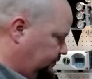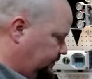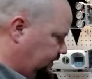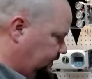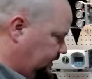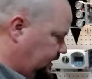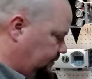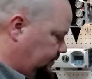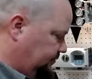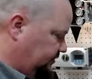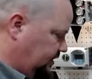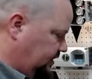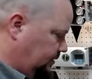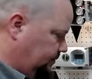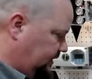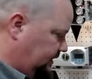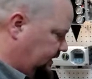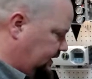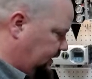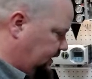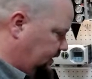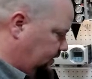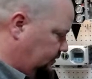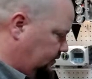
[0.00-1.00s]
milliamps coming
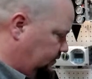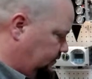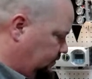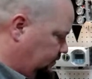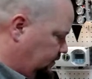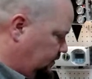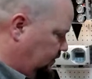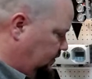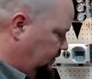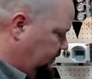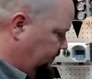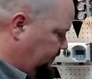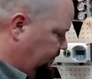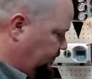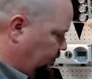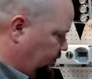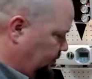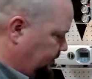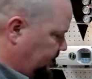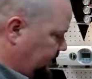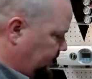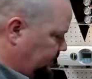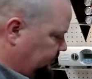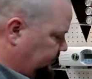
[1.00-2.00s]
down, 4
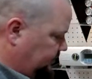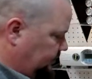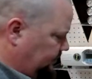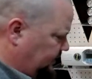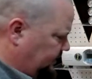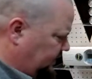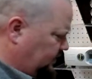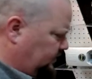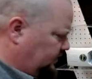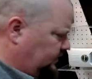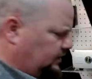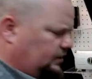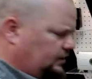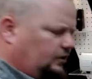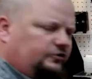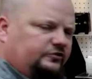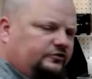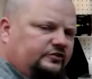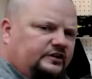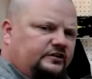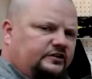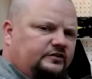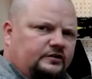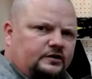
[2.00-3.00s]
milliamps coming down, and
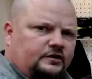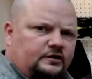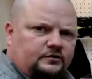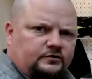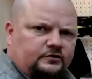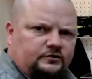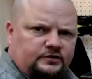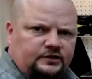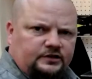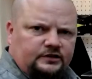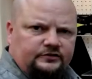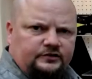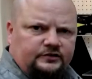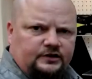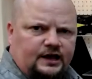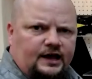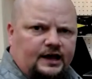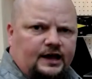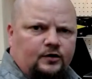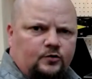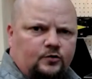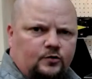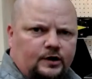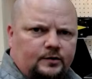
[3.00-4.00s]
notice it doesn't
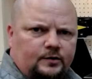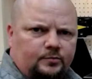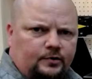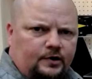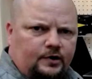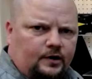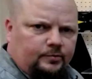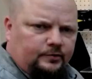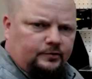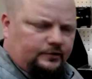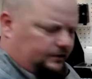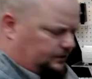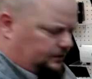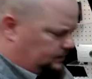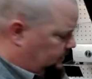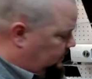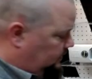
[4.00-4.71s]
act quite properly.